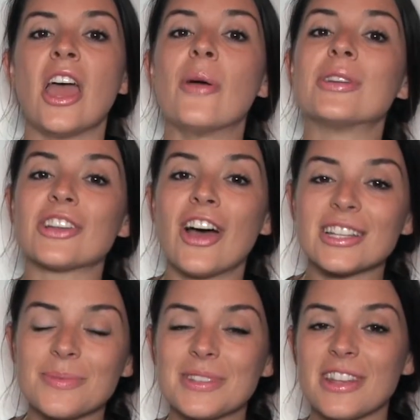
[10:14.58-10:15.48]
And what's
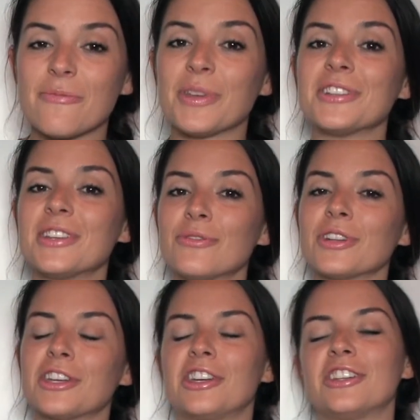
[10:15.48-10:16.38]
awesome is they built in
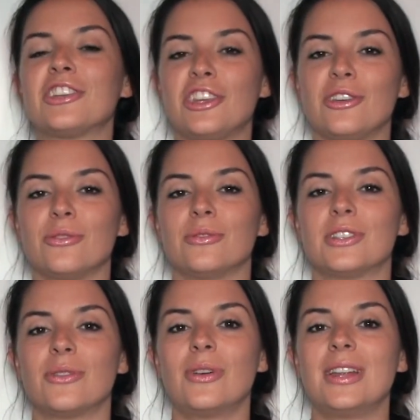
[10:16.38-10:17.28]
really good cues.
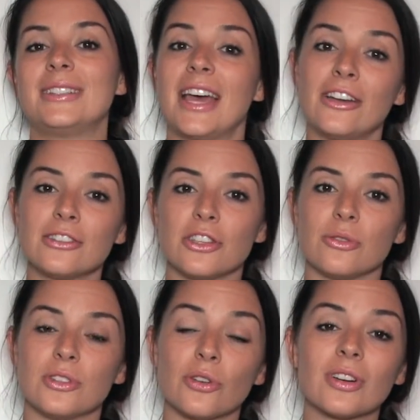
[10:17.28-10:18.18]
So it tells
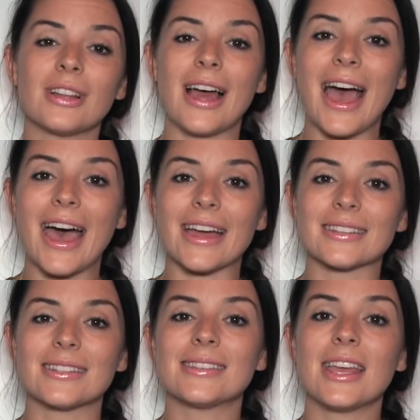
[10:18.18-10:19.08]
you to
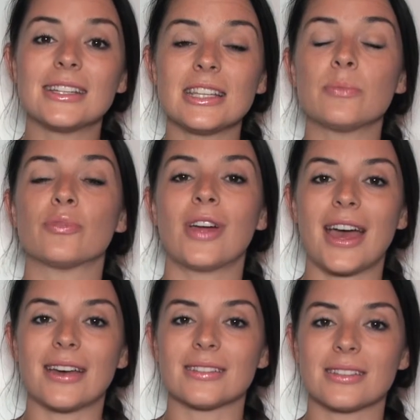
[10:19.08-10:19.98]
relax, take deep
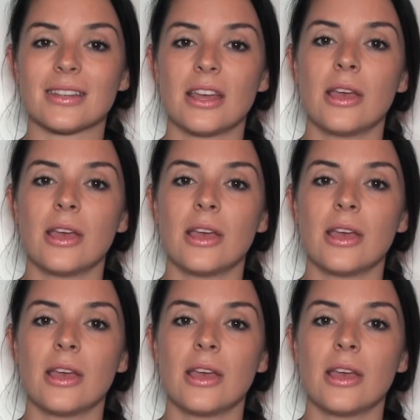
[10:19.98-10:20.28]
breaths.